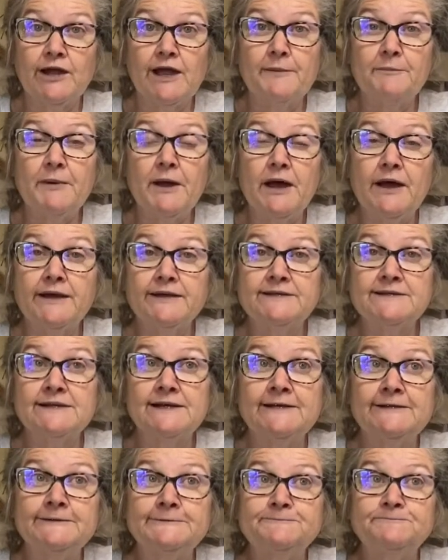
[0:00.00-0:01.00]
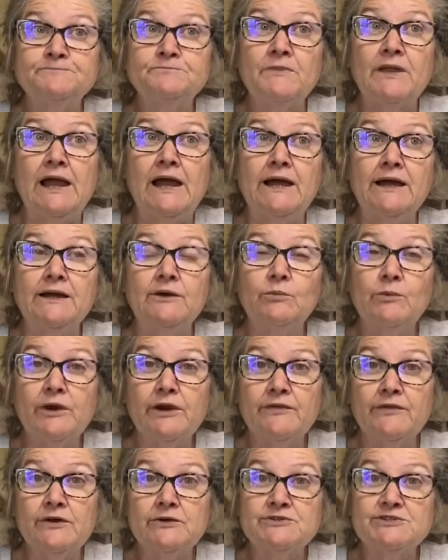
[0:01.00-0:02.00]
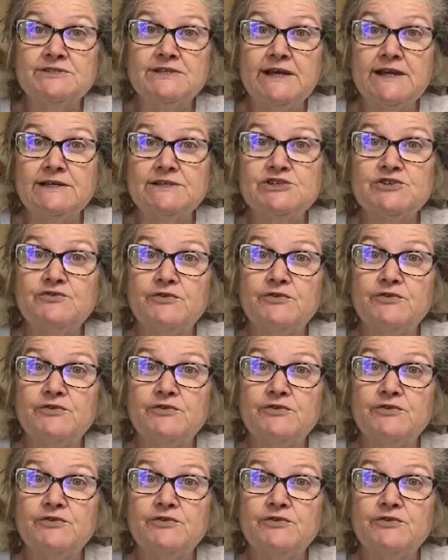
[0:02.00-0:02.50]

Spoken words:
I bought one of those tests